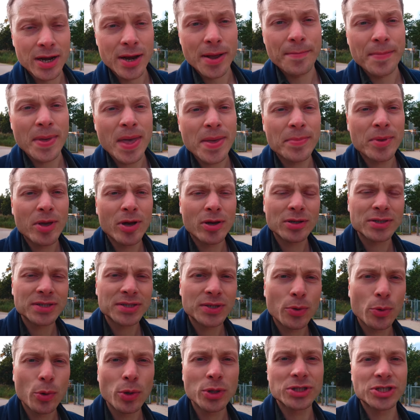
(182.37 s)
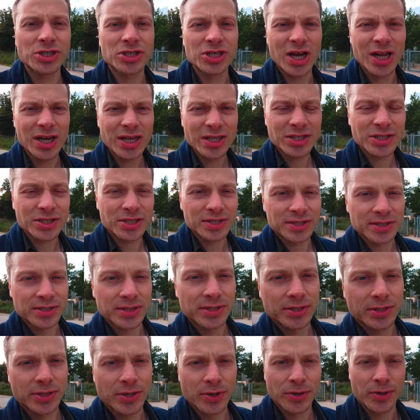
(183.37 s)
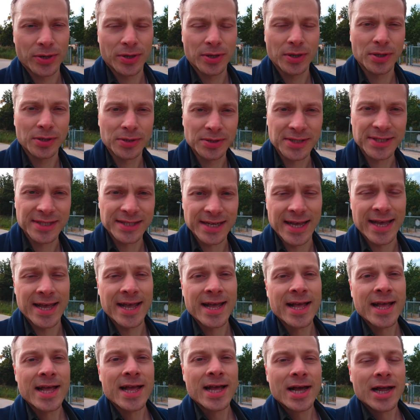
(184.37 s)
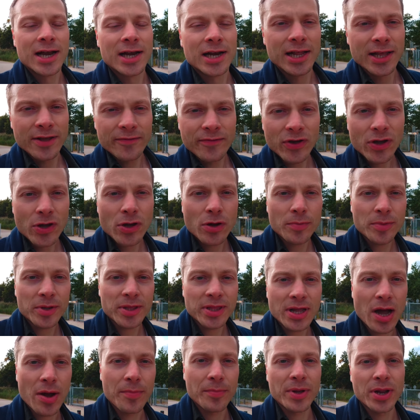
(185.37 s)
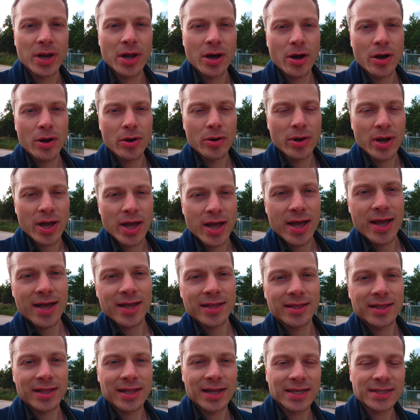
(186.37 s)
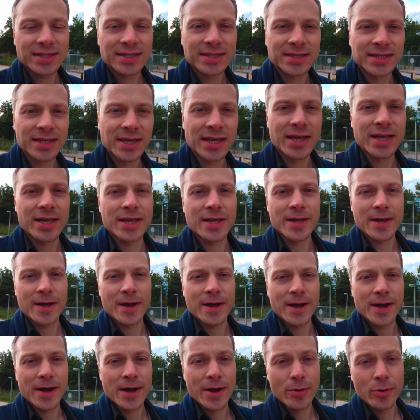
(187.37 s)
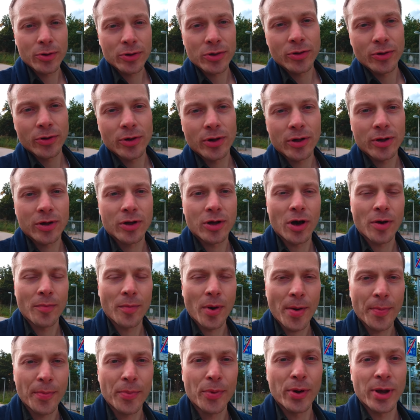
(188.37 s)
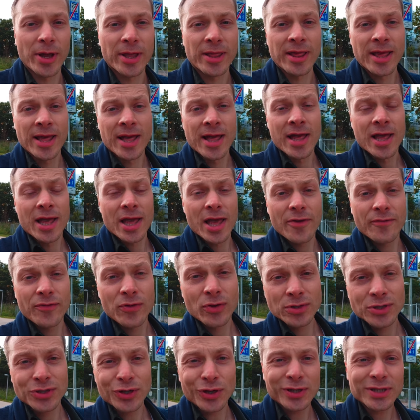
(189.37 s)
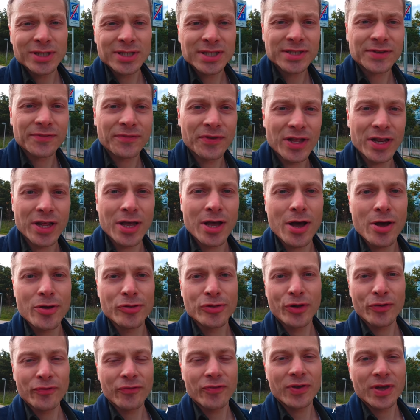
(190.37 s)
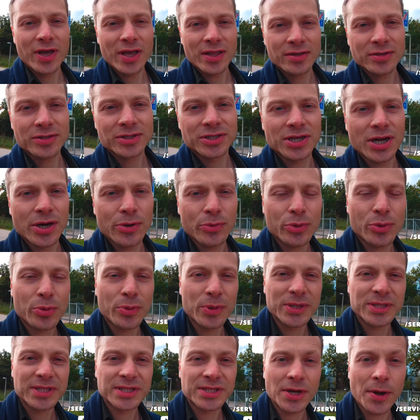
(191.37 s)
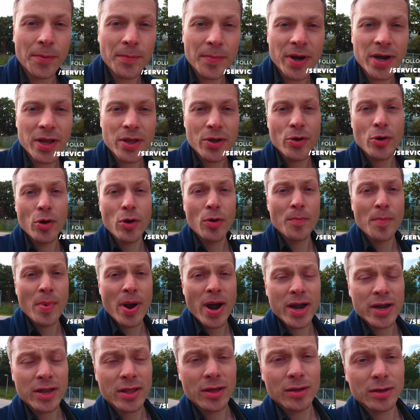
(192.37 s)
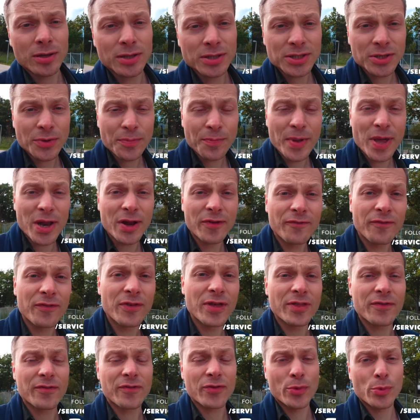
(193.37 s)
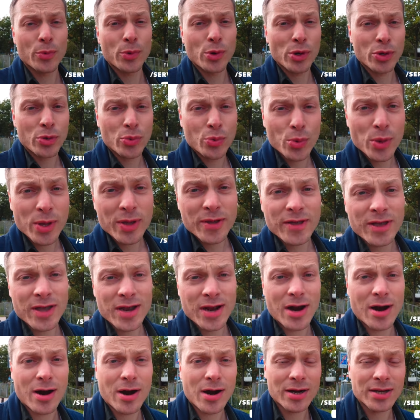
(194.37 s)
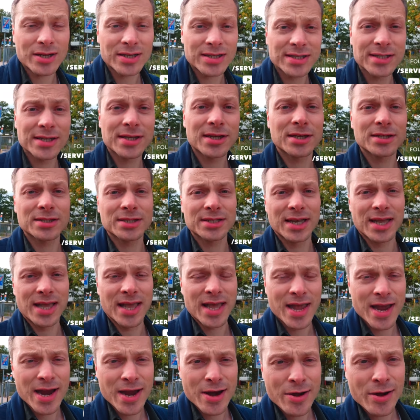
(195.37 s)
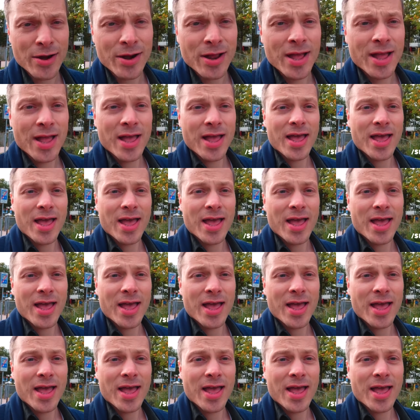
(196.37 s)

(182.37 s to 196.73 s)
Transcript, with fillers: And maybe also what challenges do you see? Leave a comment down below and let's see uh, what you all come up with. If you enjoyed this video, don't forget to share it with somebody who might also benefit from what we are discussing here.